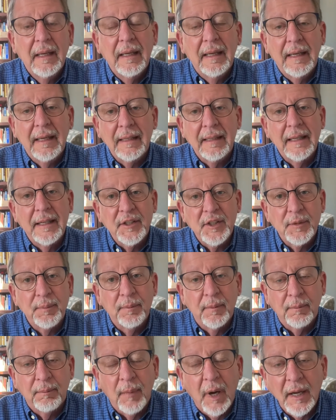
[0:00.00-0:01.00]
In this
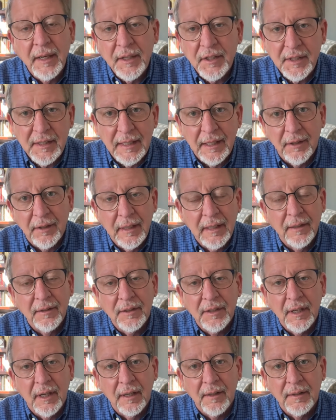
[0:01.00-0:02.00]
monastery
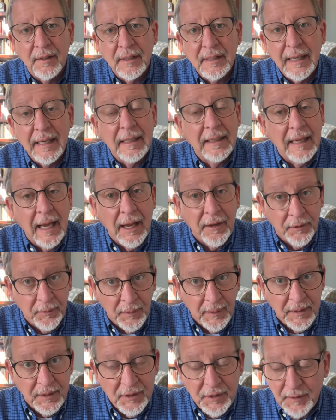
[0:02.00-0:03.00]
at uh, St.
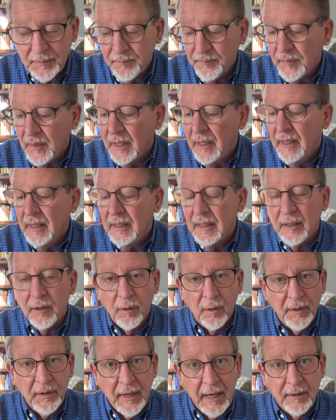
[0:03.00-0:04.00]
Catherine's in
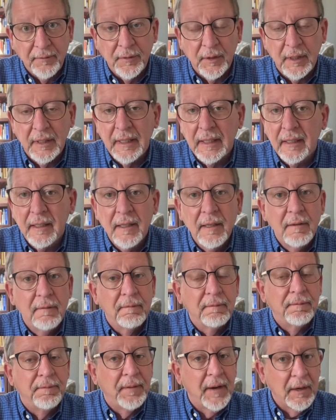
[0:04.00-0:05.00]
North Africa,
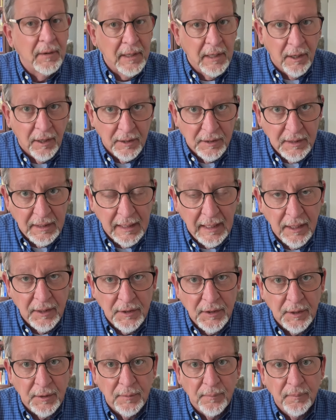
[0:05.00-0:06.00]
very hard to
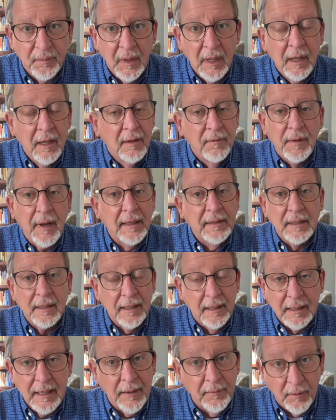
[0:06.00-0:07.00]
get to. In fact, it
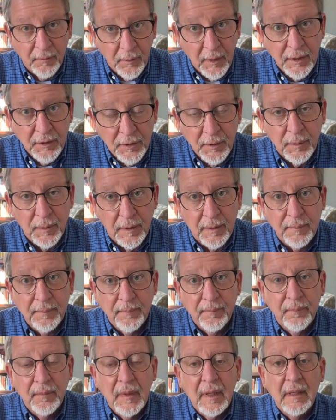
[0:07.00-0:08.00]
doesn't have a front door.
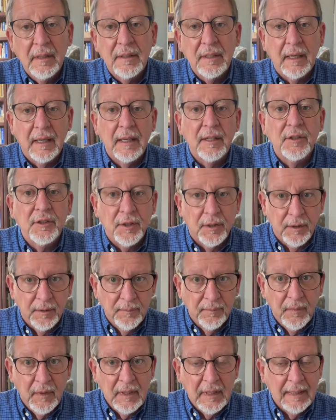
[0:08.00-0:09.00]
To
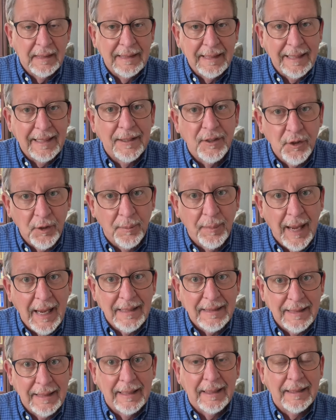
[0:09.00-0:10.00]
enter, you had to get into a
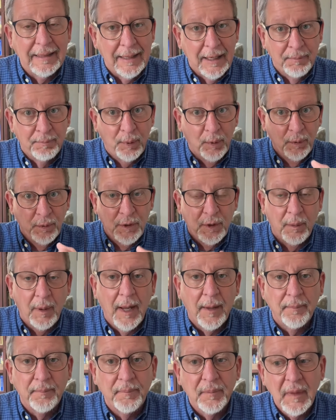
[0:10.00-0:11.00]
basket and they pulled you
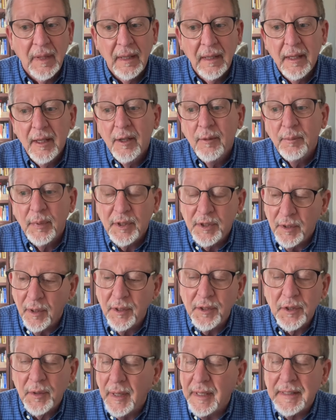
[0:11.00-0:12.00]
up. But you
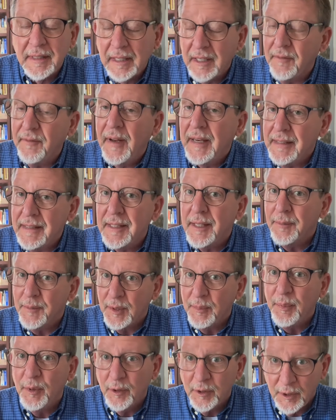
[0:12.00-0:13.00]
also had to convince them
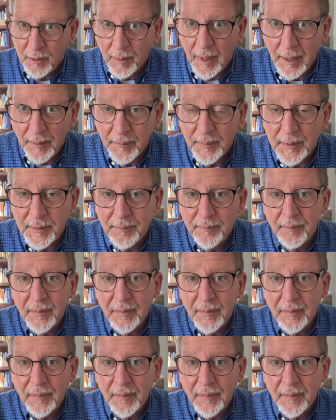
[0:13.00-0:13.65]
to pull you up.